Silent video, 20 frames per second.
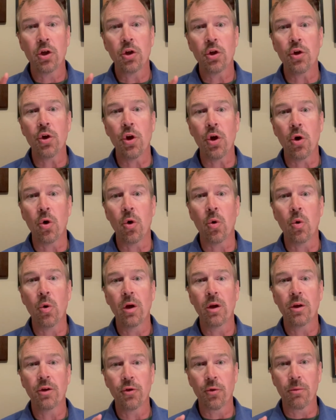
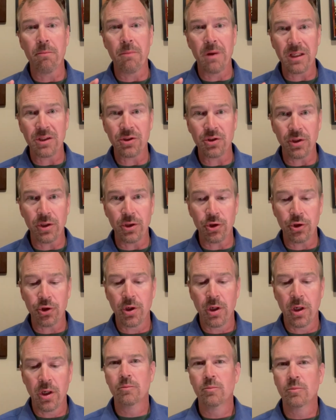Know your
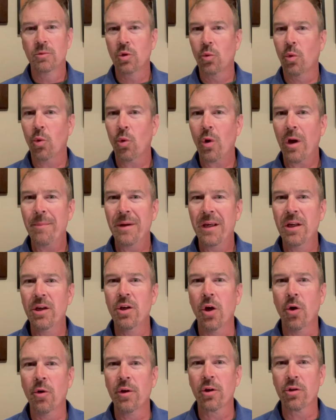message. So, what do I mean,
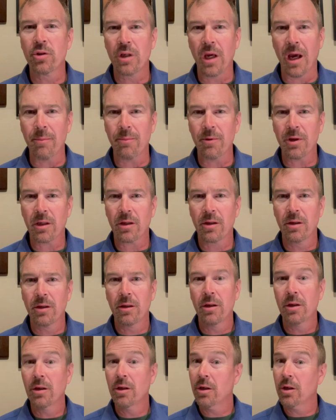know your topic?
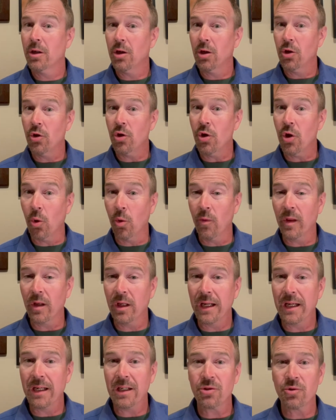Know the
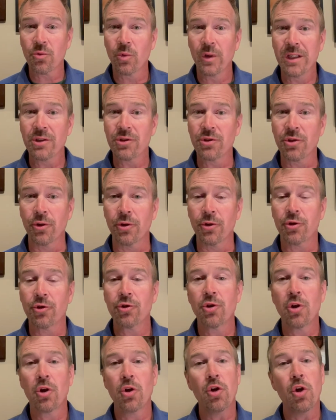latest
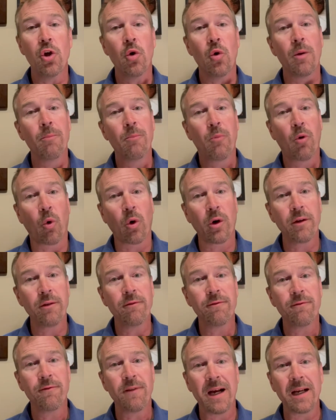research. Know
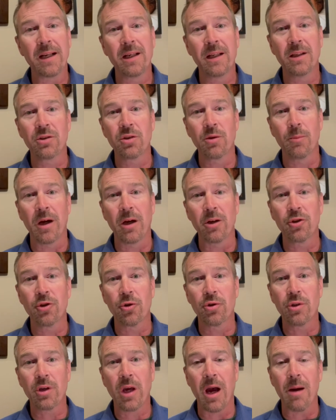important findings about
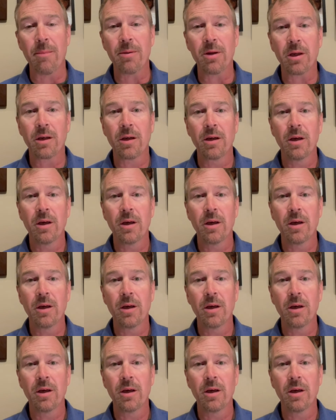your topic.